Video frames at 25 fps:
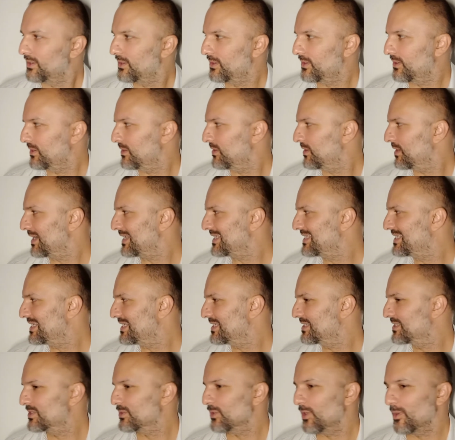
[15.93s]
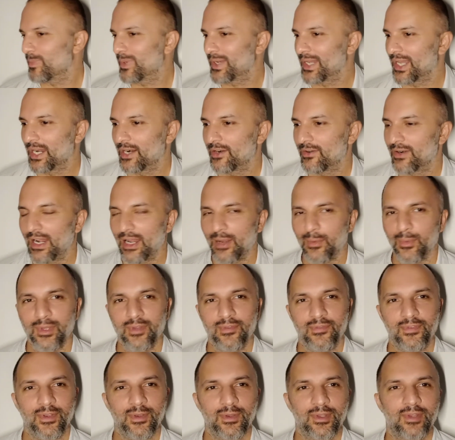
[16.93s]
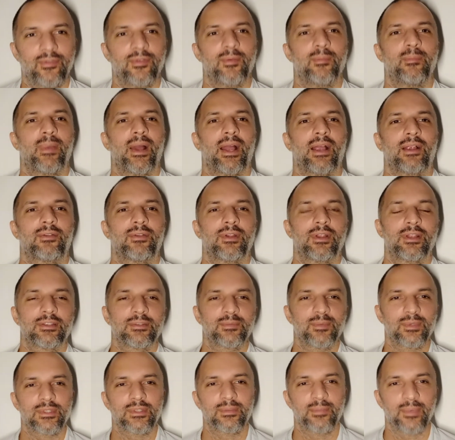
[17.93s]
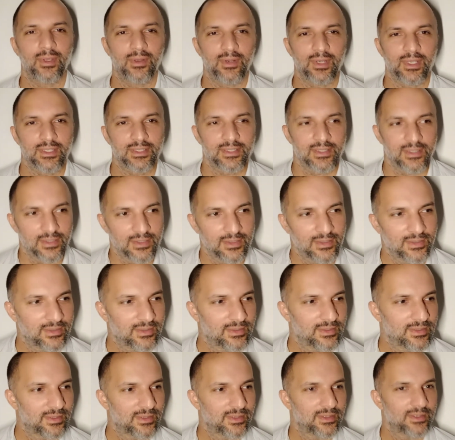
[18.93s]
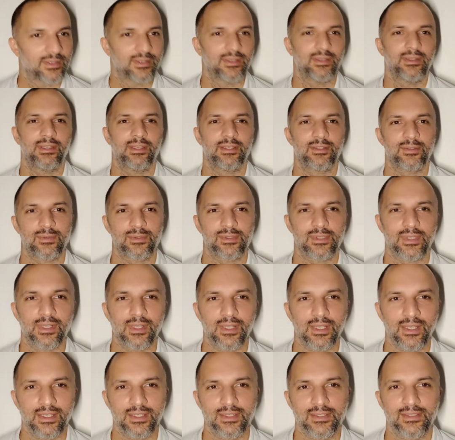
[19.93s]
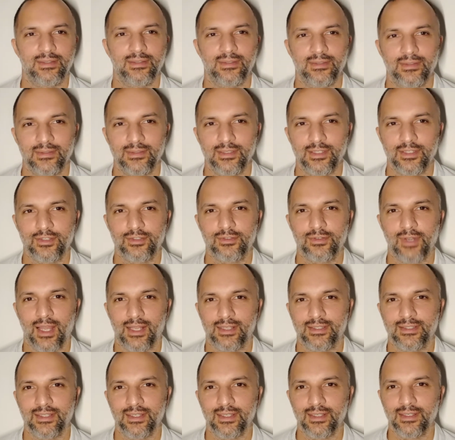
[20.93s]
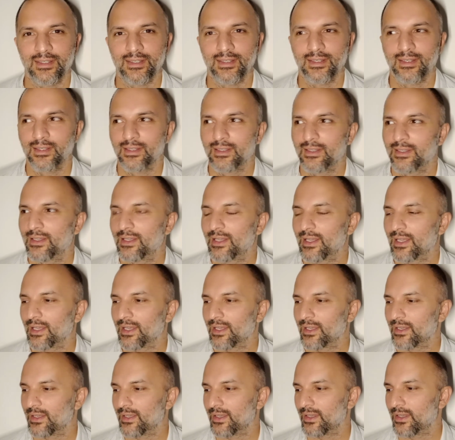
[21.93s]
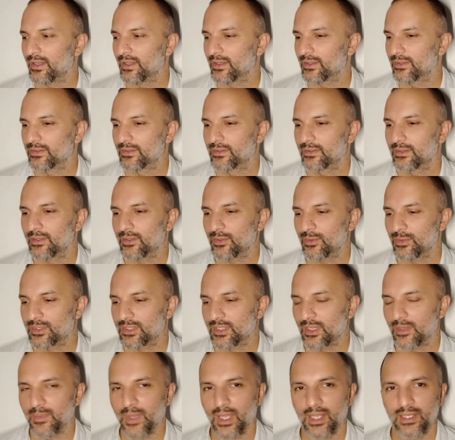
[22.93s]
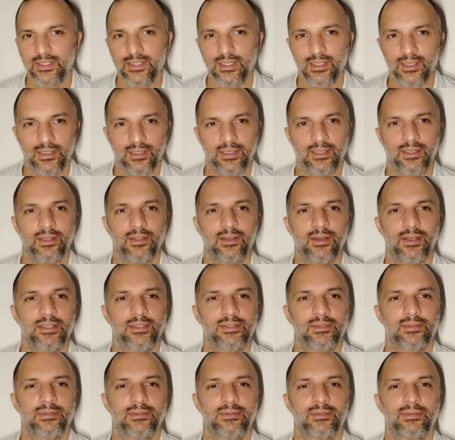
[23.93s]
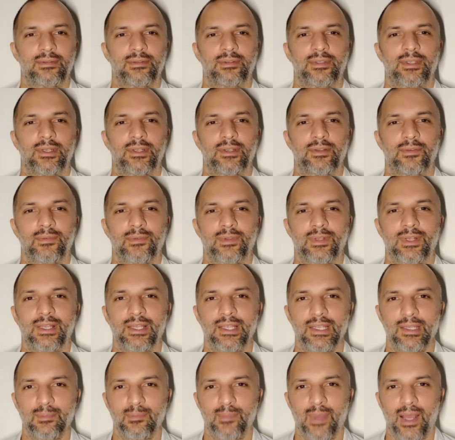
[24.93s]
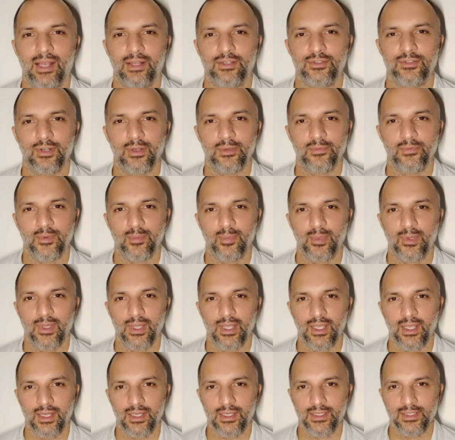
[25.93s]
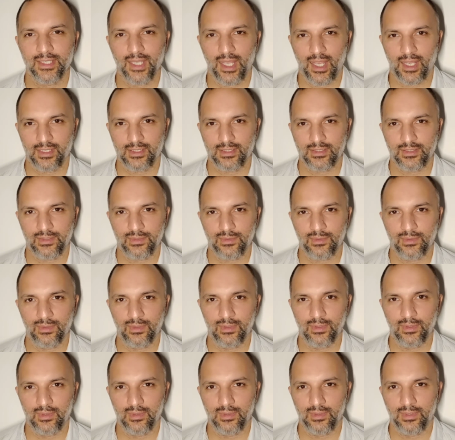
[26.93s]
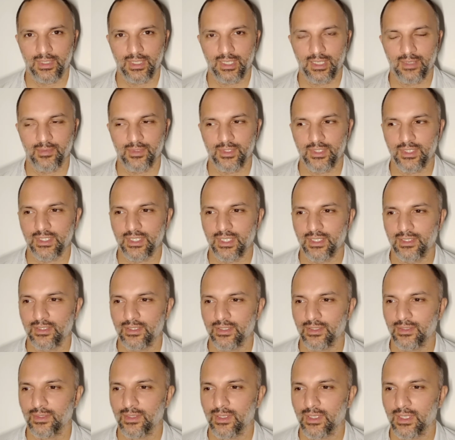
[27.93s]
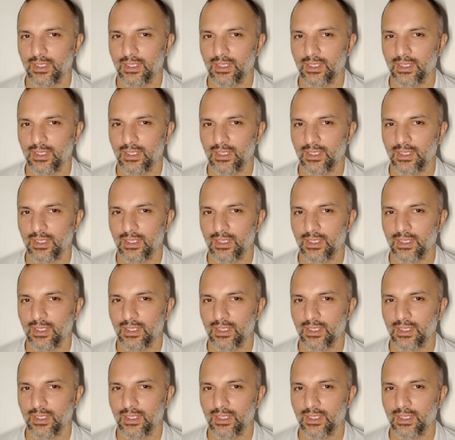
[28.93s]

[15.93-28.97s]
I did sort of play around with a few different backgrounds, but to be honest, this was the least distracting, and it also makes it a nice kind of clean backdrop for putting any text or images into.